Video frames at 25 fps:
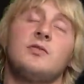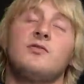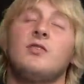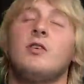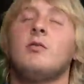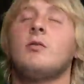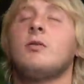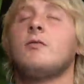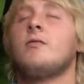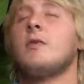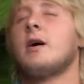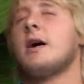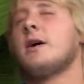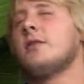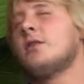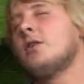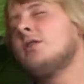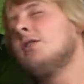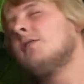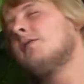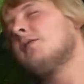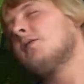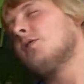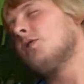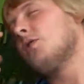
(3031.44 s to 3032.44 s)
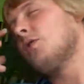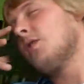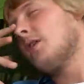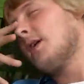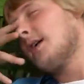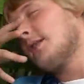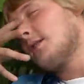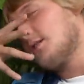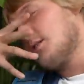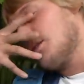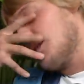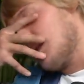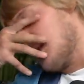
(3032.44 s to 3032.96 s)
rolling around on the floor,
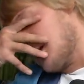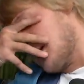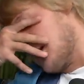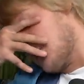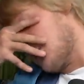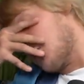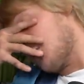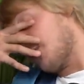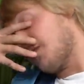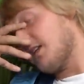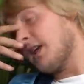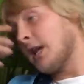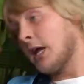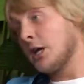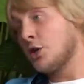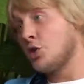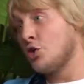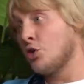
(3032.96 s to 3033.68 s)
lad, I just feel like